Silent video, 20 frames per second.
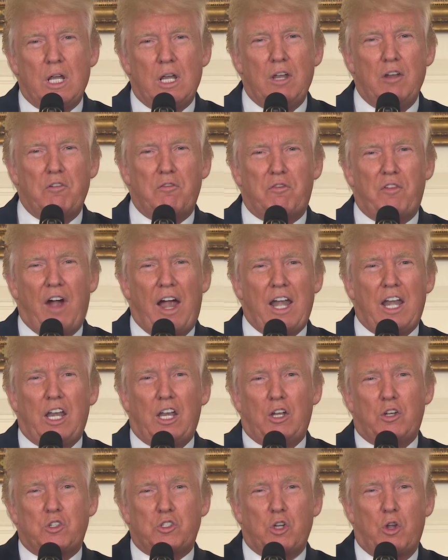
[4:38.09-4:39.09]
in
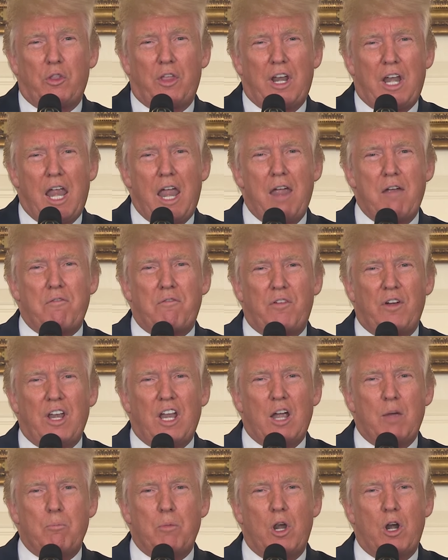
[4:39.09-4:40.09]
fighting so that every
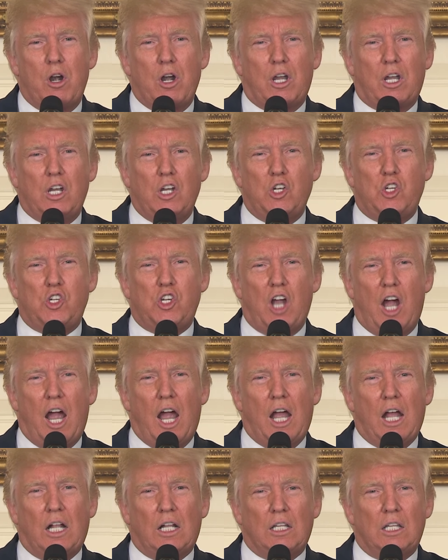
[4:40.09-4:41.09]
American
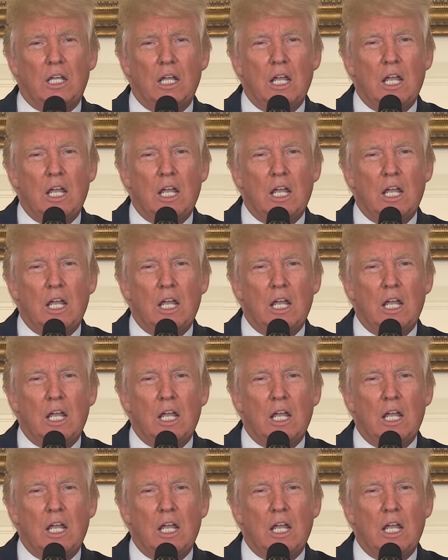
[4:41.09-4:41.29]
child